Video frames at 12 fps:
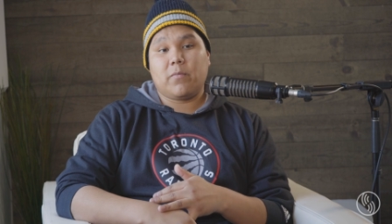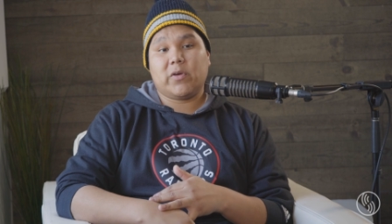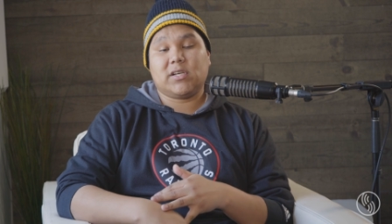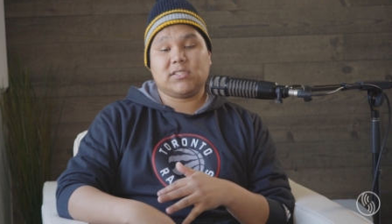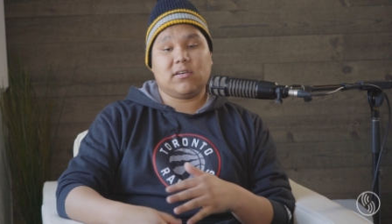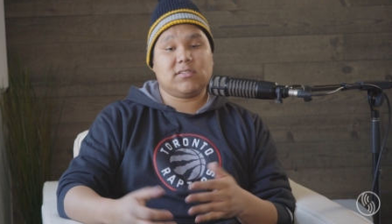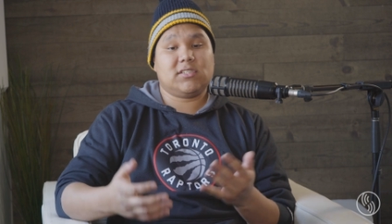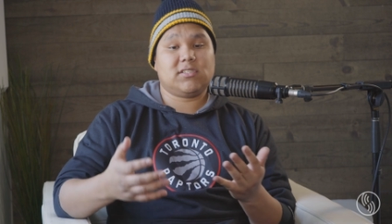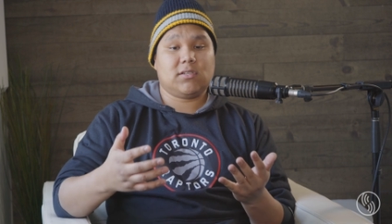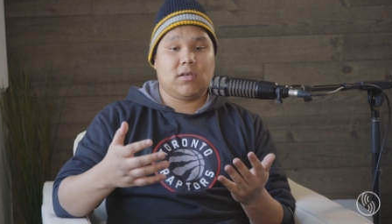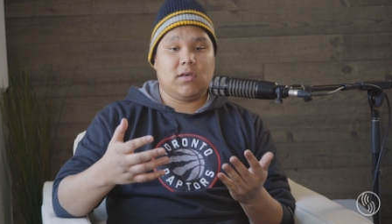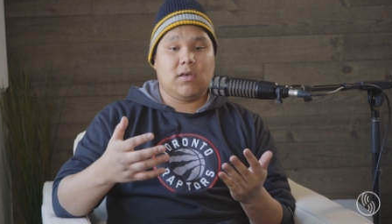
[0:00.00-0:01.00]
because I was
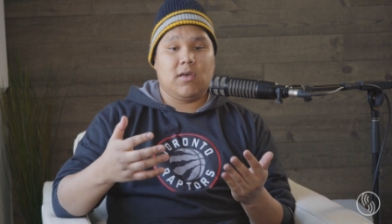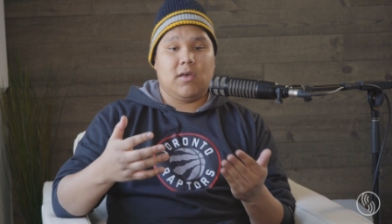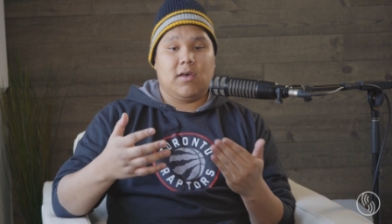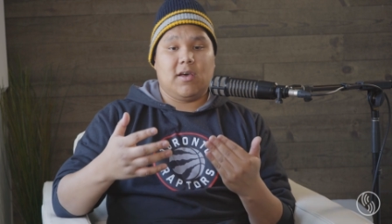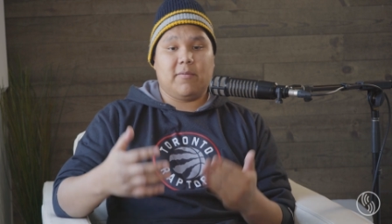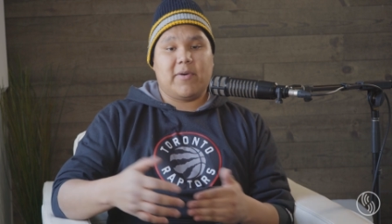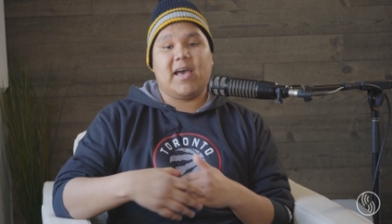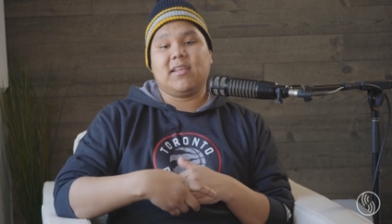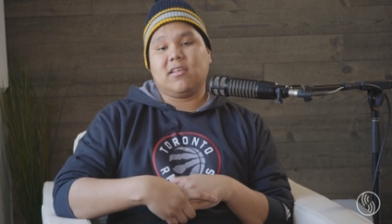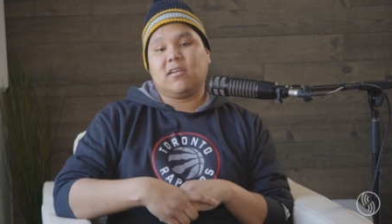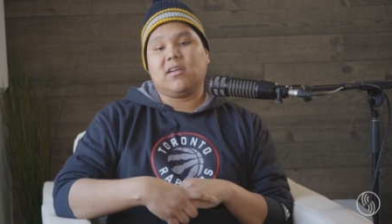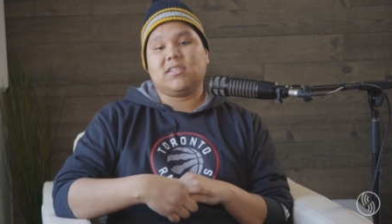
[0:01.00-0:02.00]
just
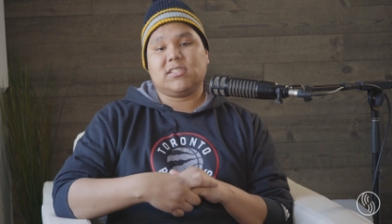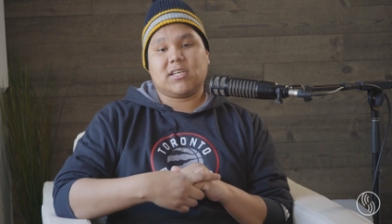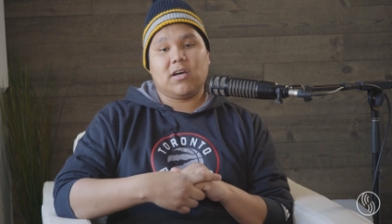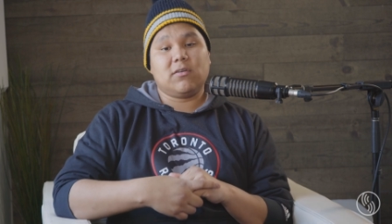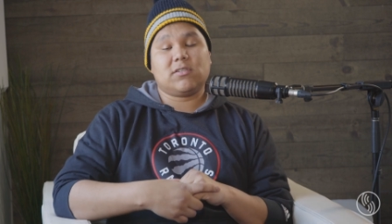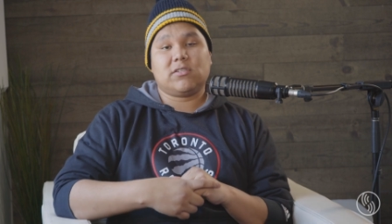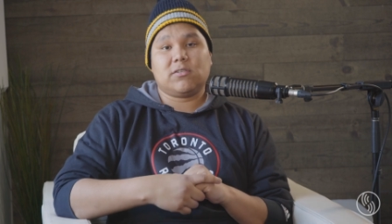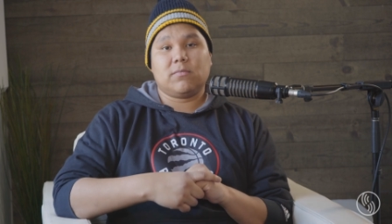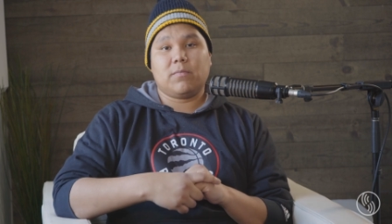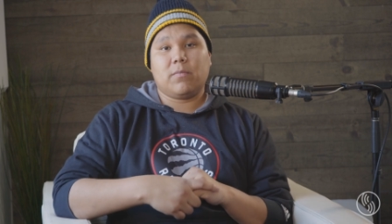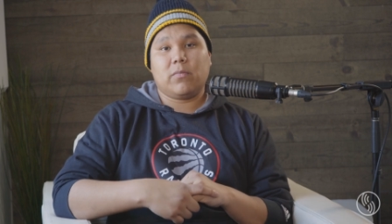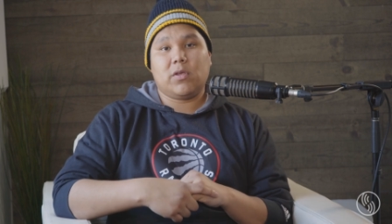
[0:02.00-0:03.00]
abandoned on this couch.
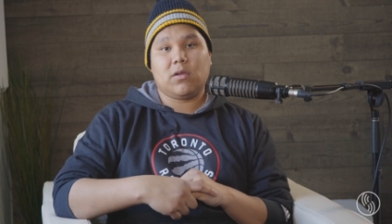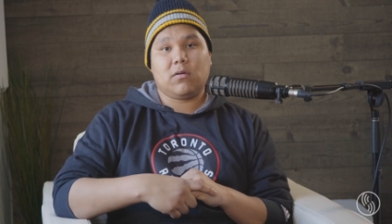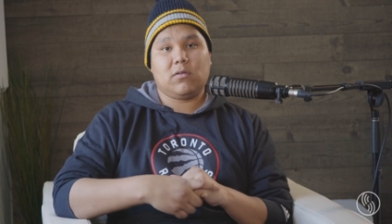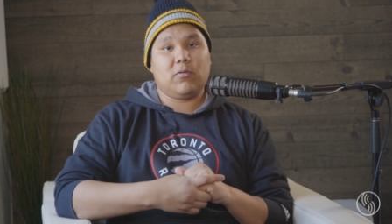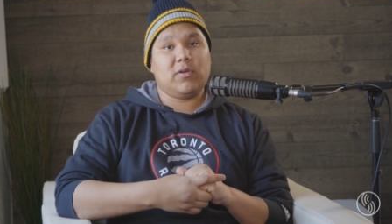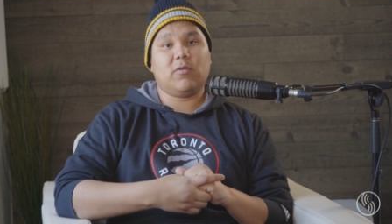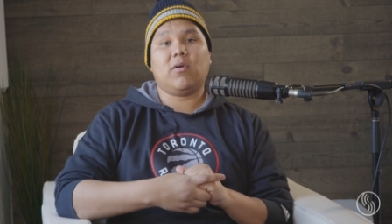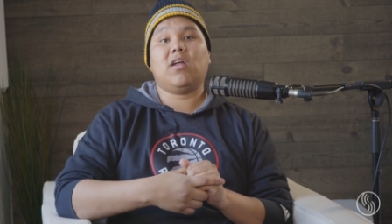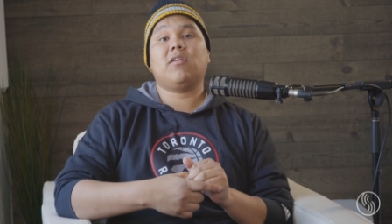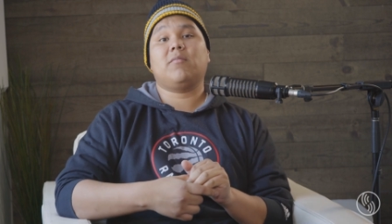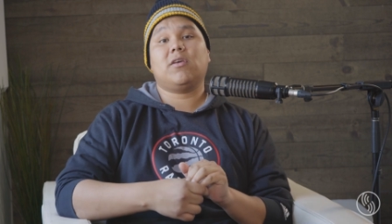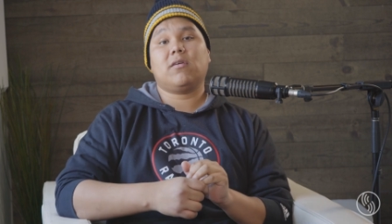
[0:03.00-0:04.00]
Nobody
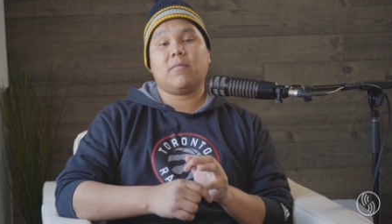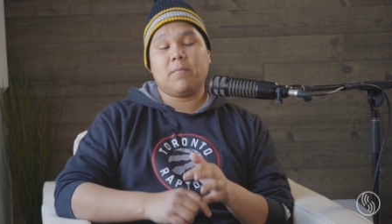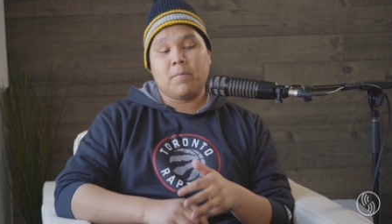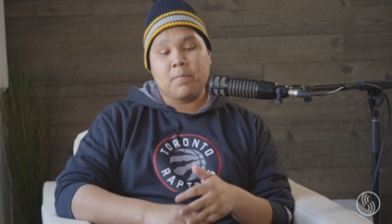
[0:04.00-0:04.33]
wanted me.